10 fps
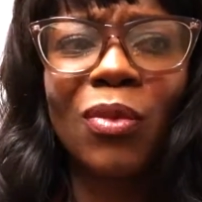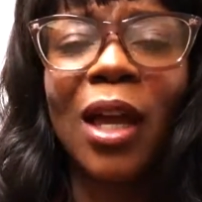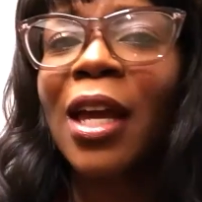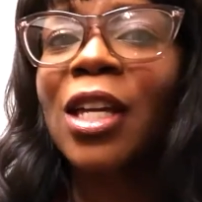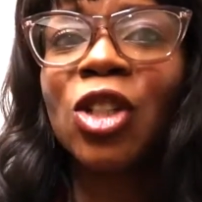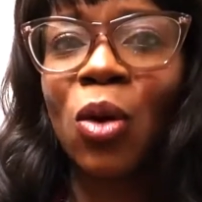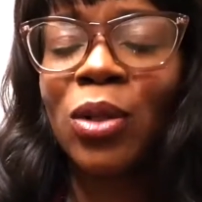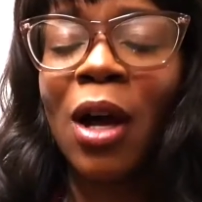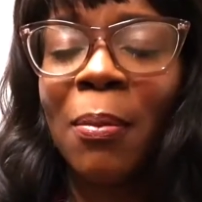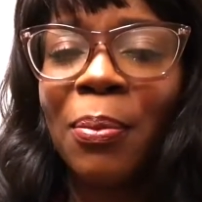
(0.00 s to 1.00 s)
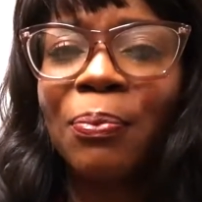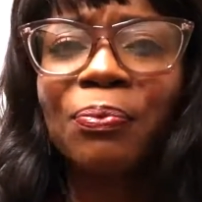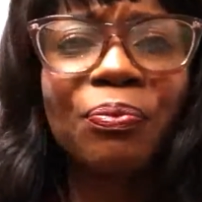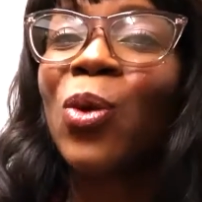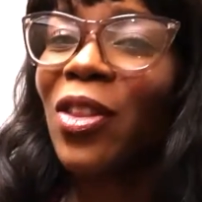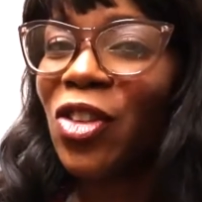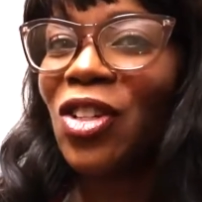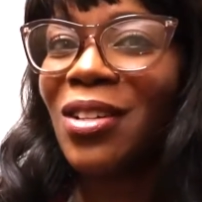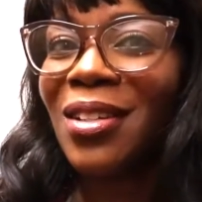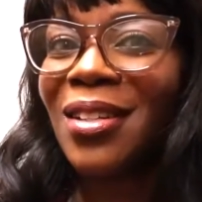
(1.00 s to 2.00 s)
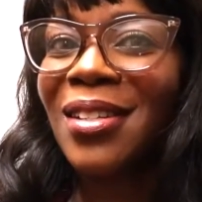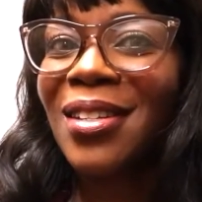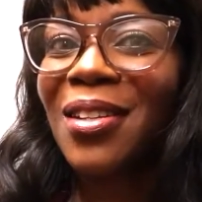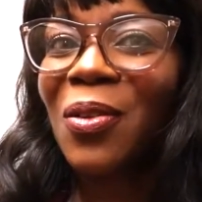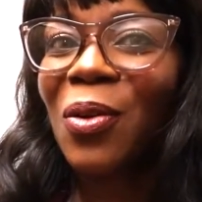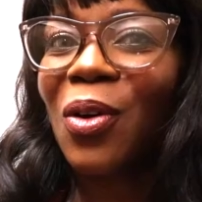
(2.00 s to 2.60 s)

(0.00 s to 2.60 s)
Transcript: he shows up. With Jesus,